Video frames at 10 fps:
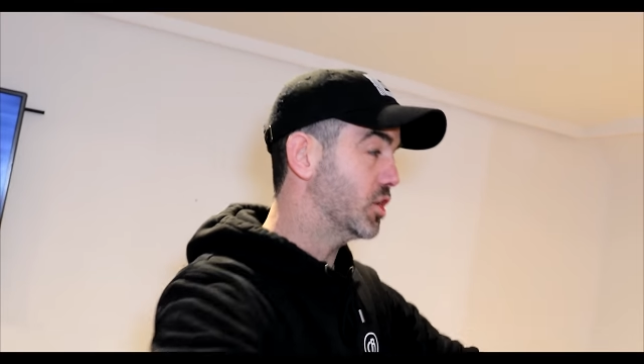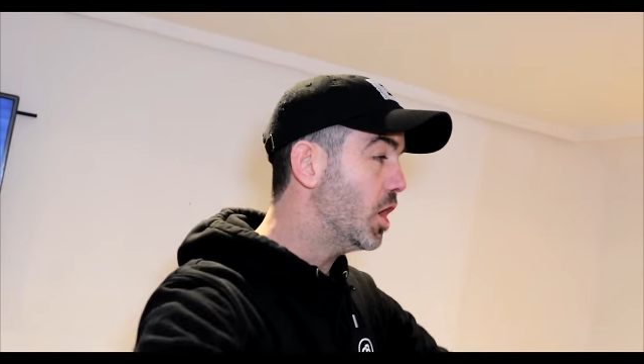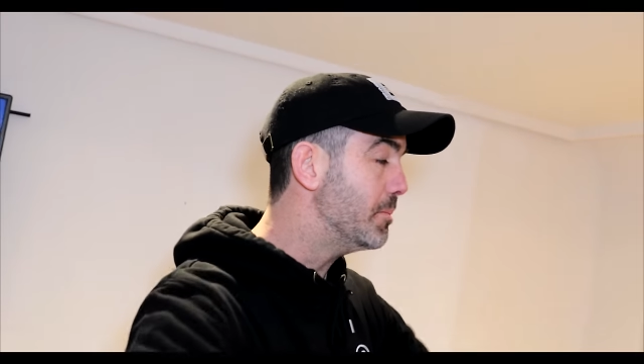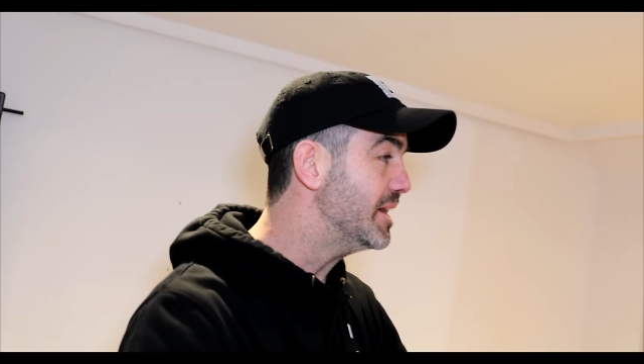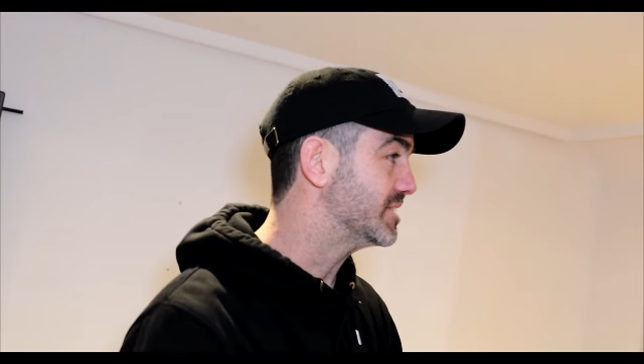You
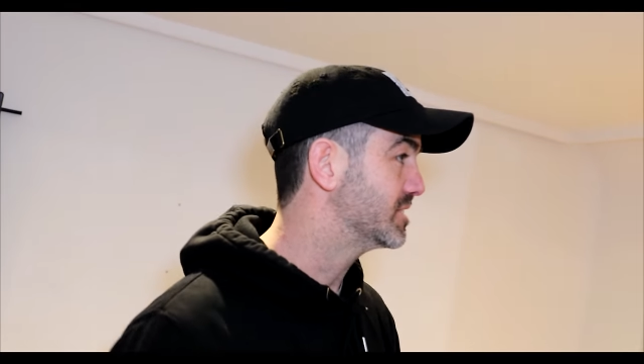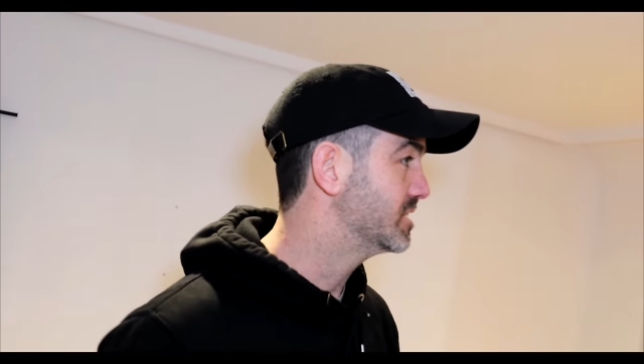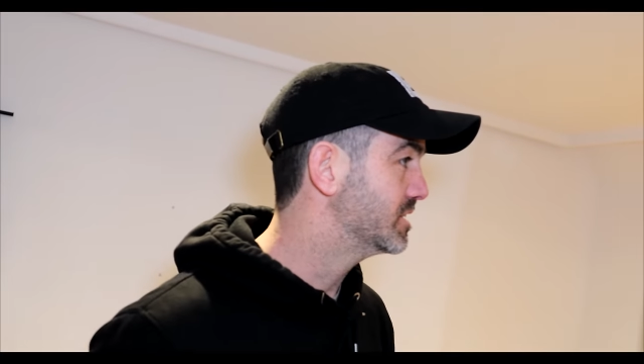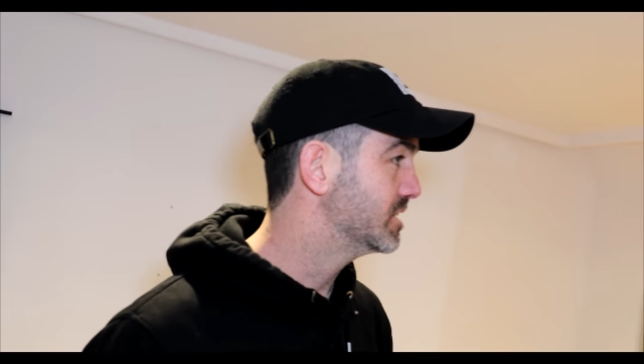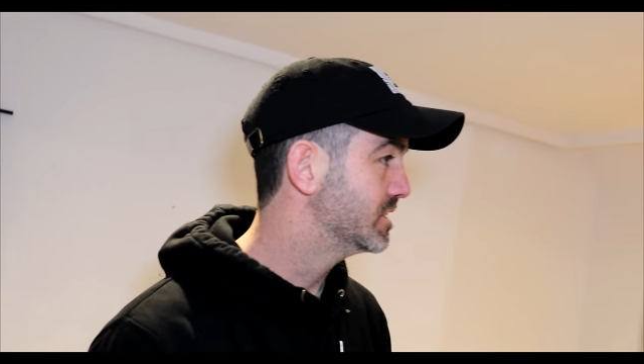
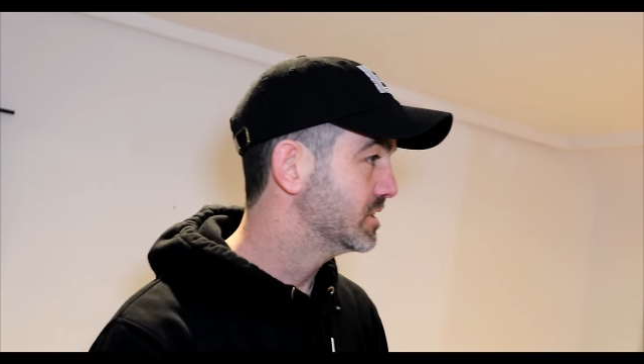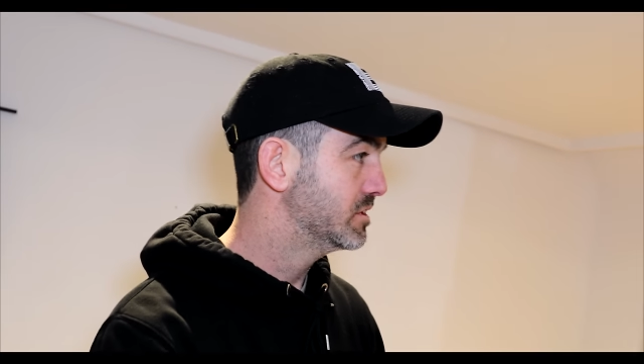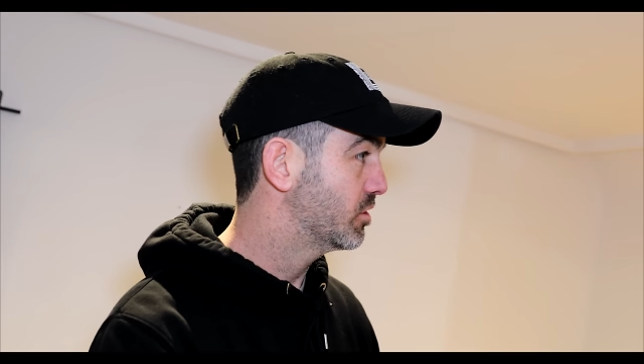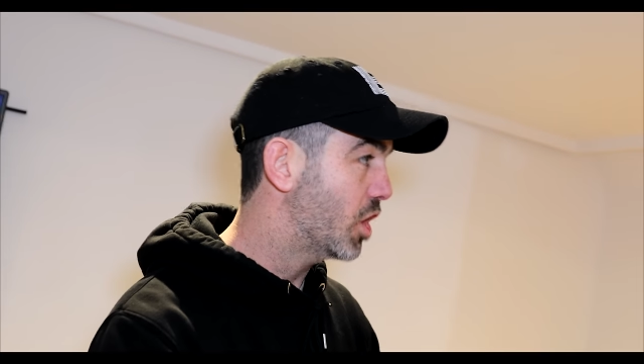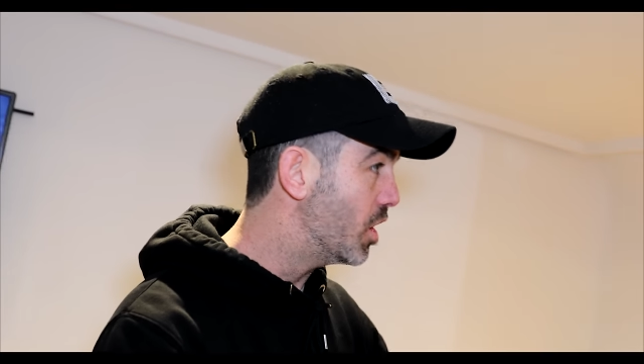
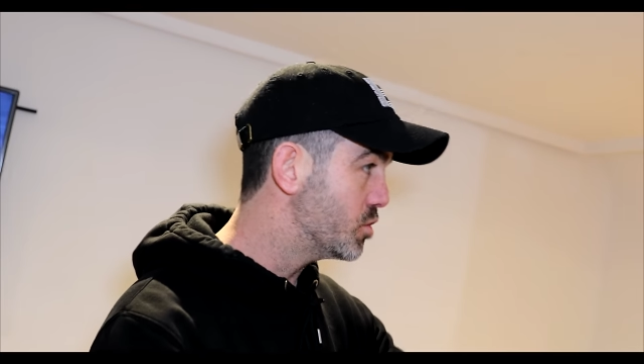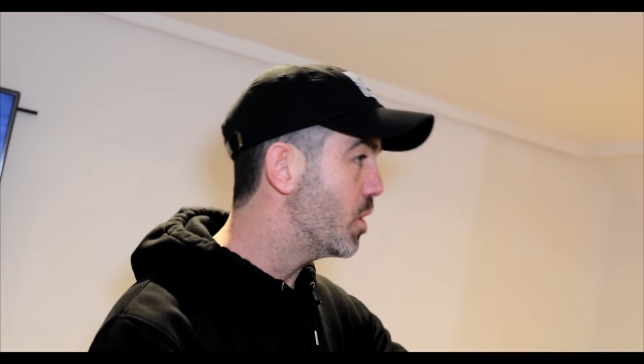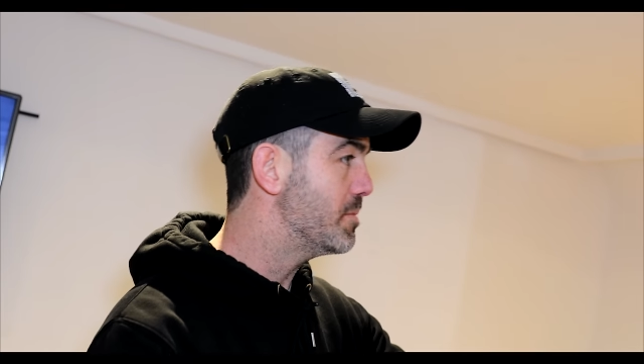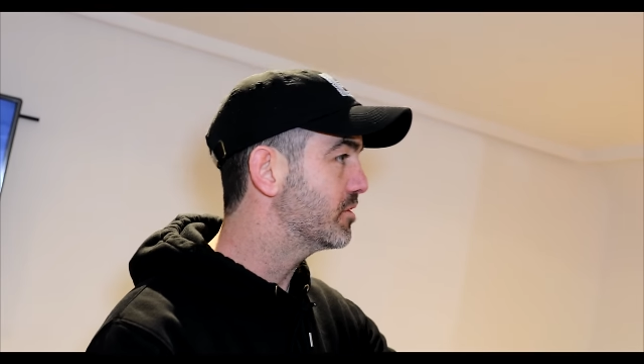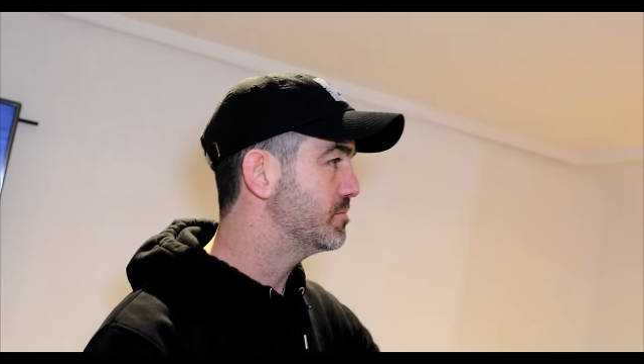can't miss. You
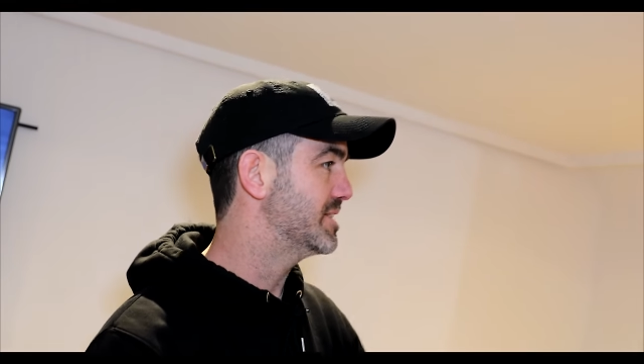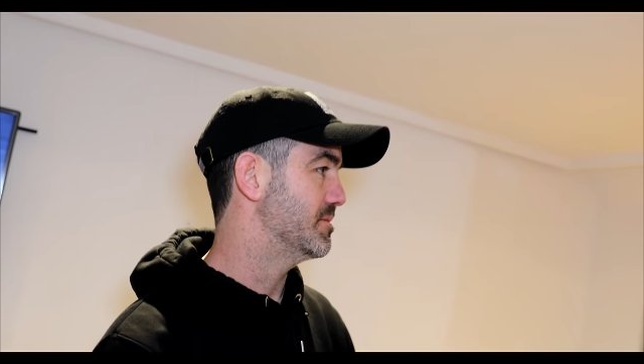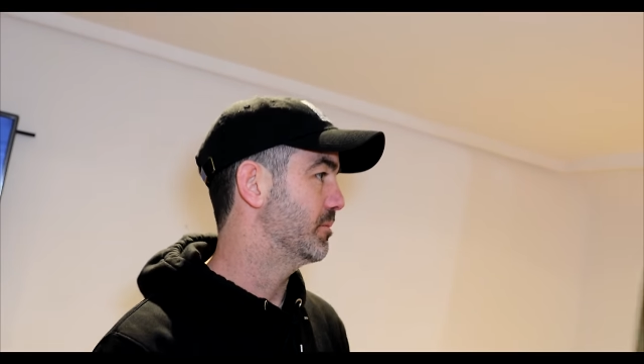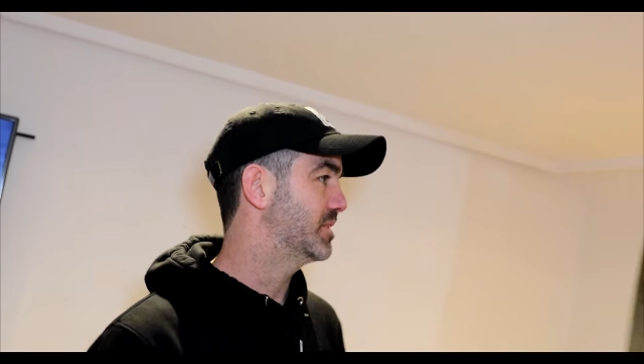won't be able to miss him.